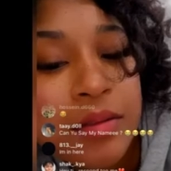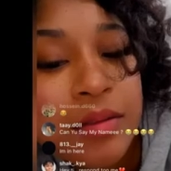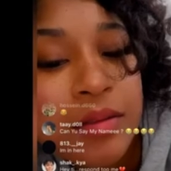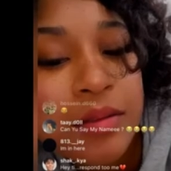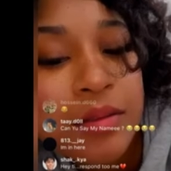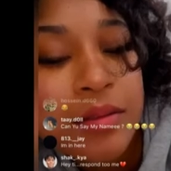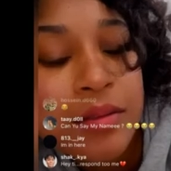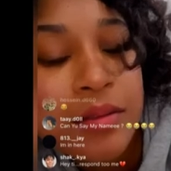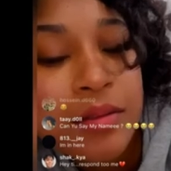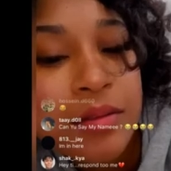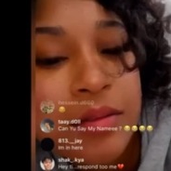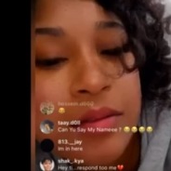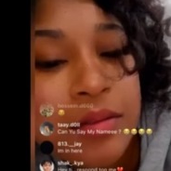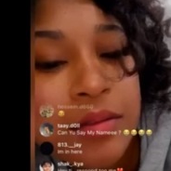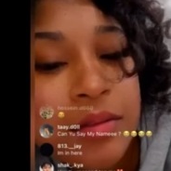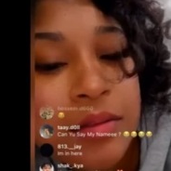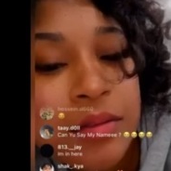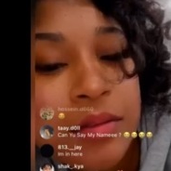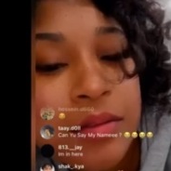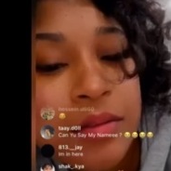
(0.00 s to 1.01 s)

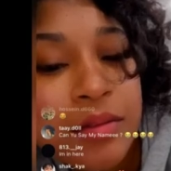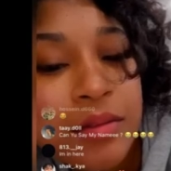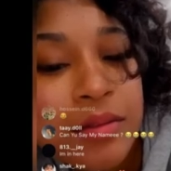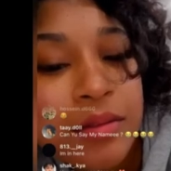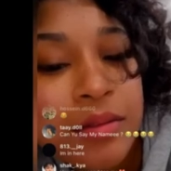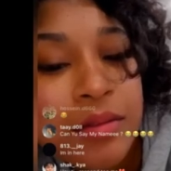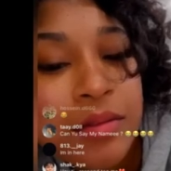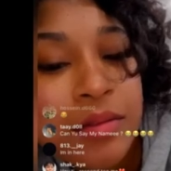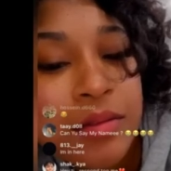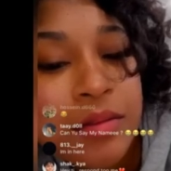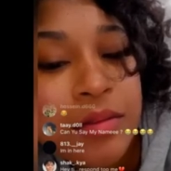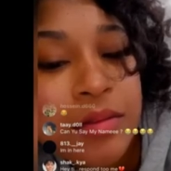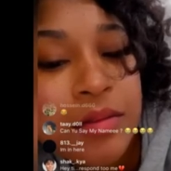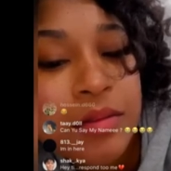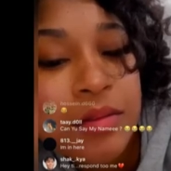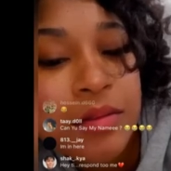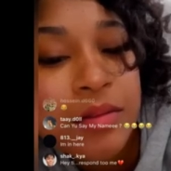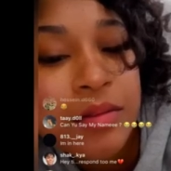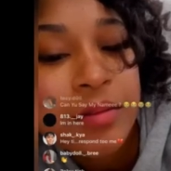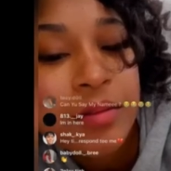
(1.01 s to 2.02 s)

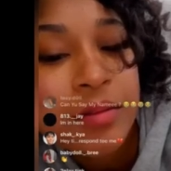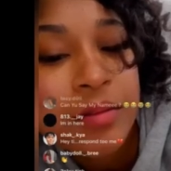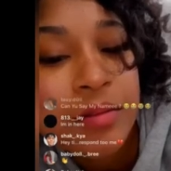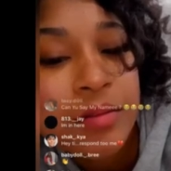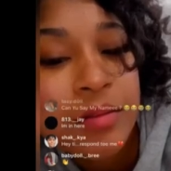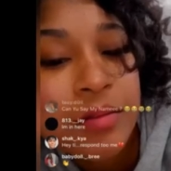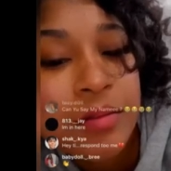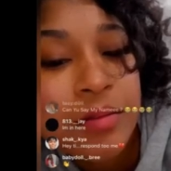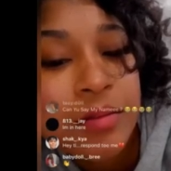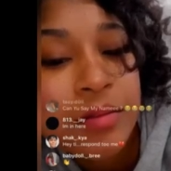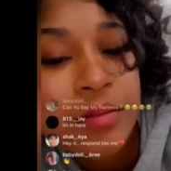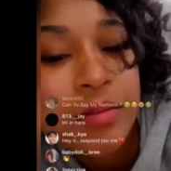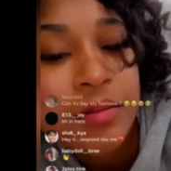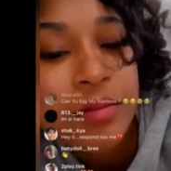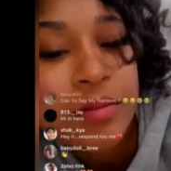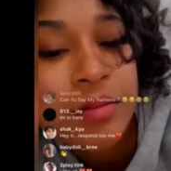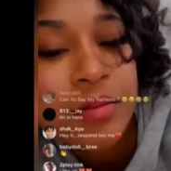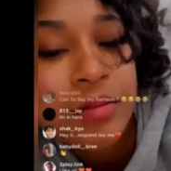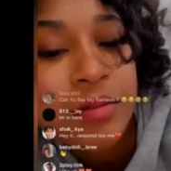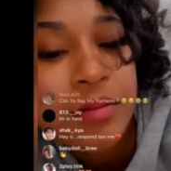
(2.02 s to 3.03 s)

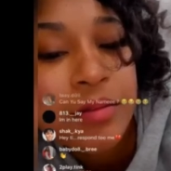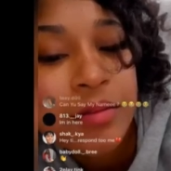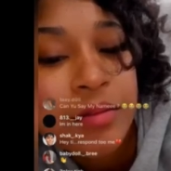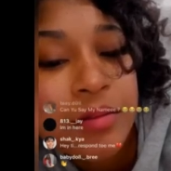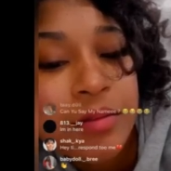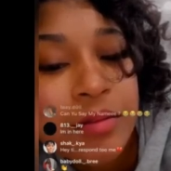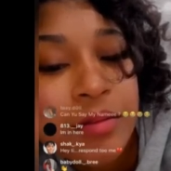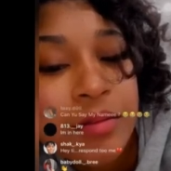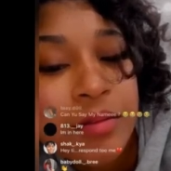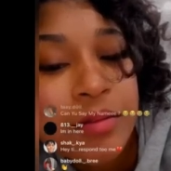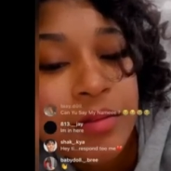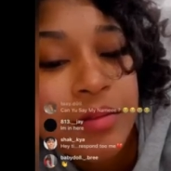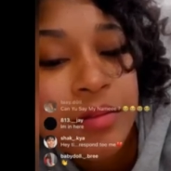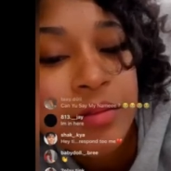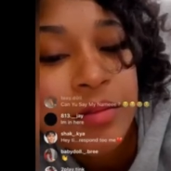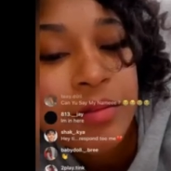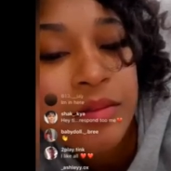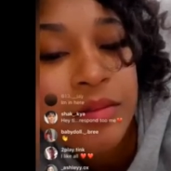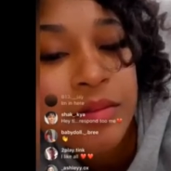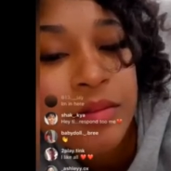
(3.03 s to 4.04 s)

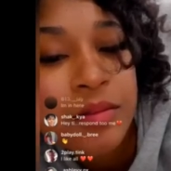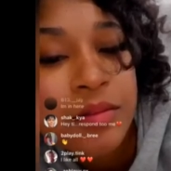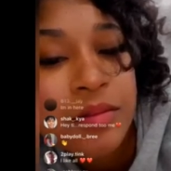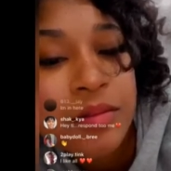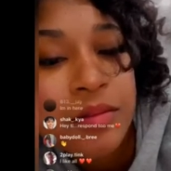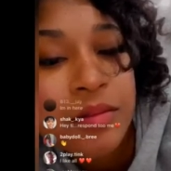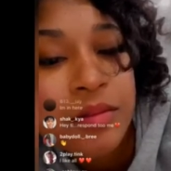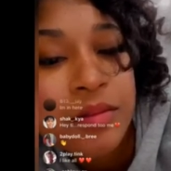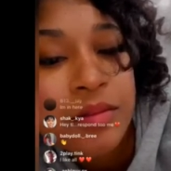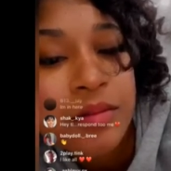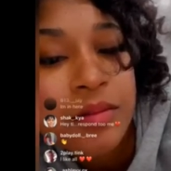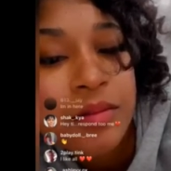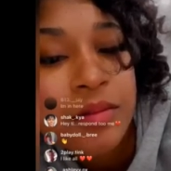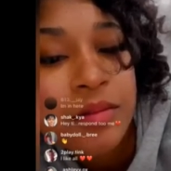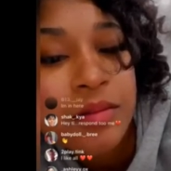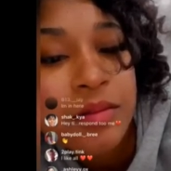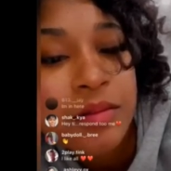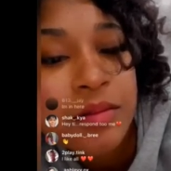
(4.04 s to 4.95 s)
Nothing is said.